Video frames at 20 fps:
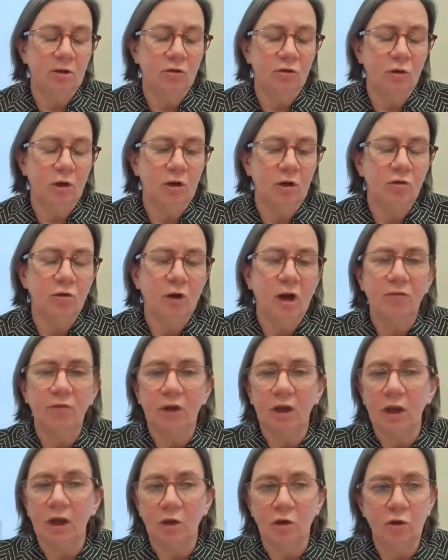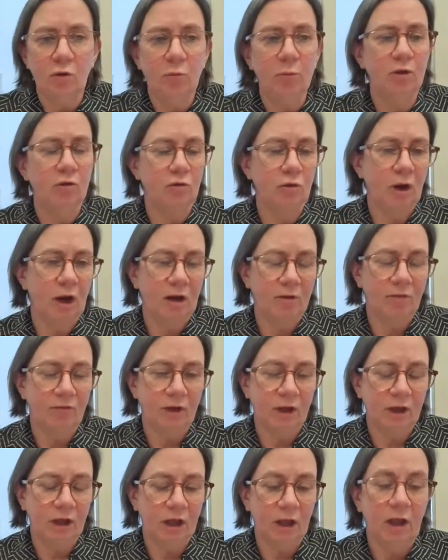drug trafficking, human
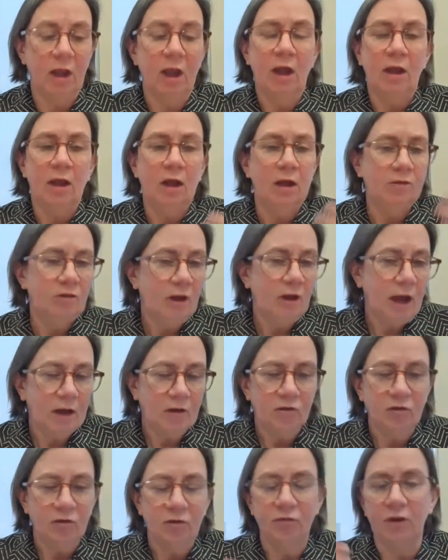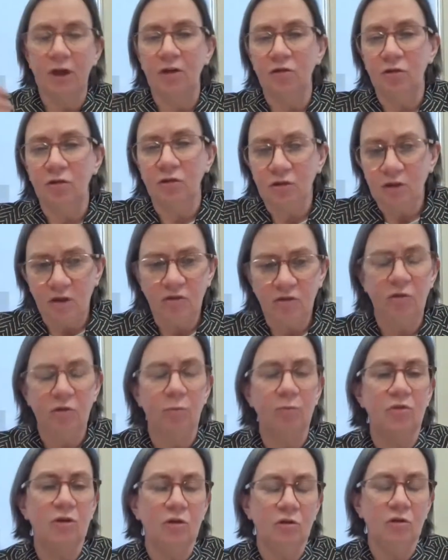trafficking, tax evasions,
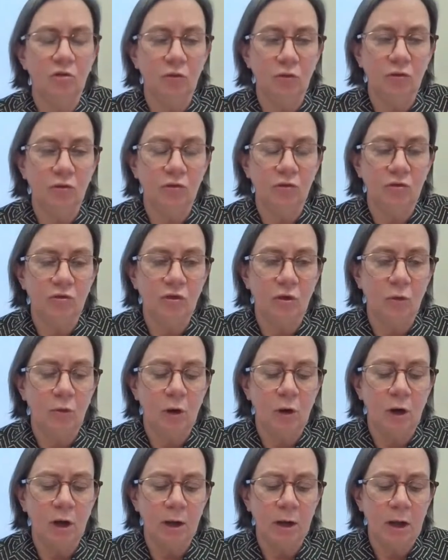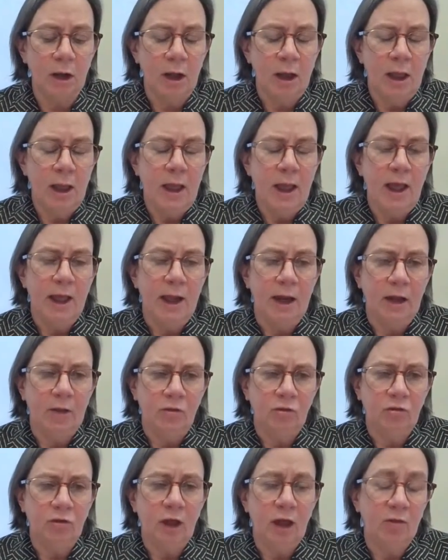customs issues, and so on, and
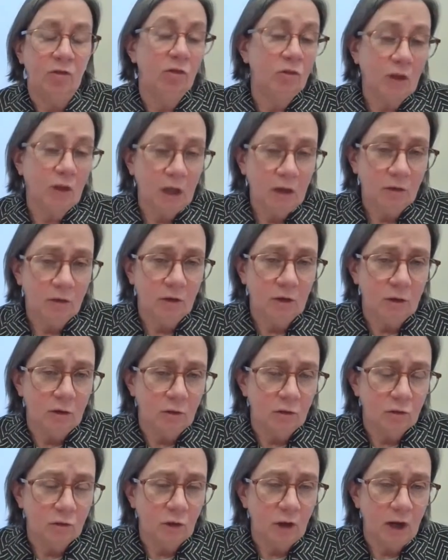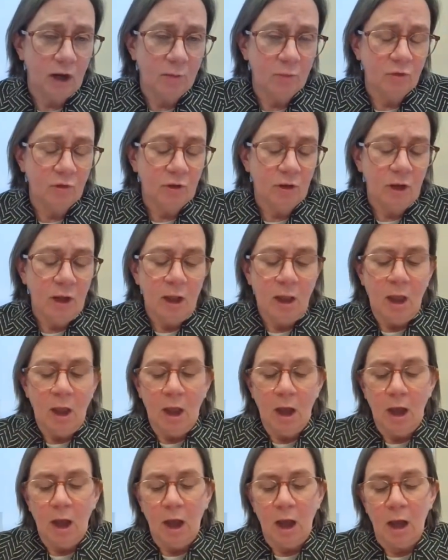at the scale that you described.
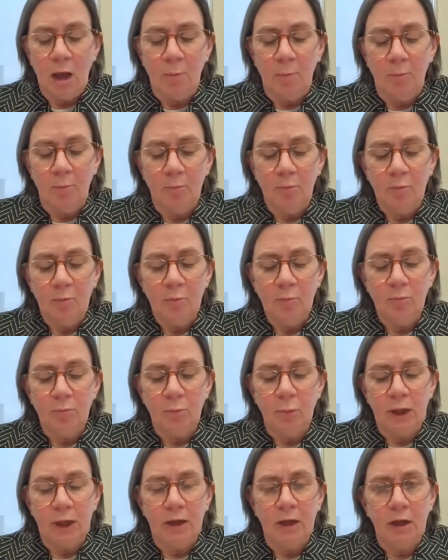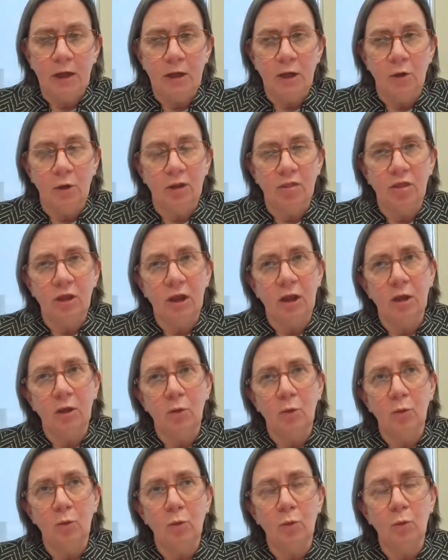But I think
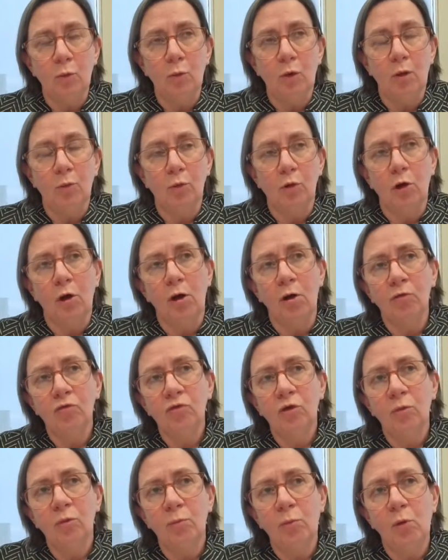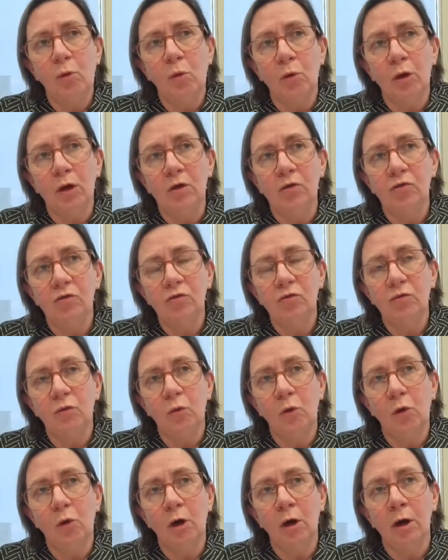what we're also poised
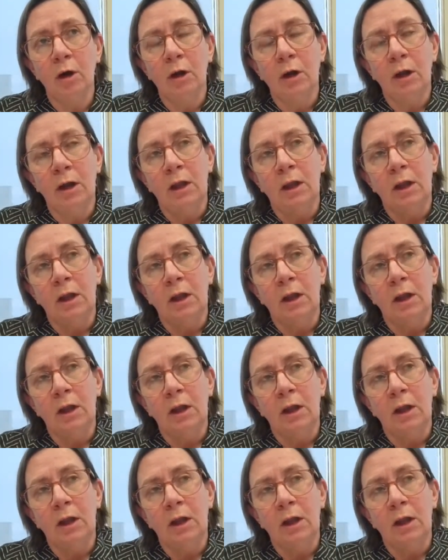for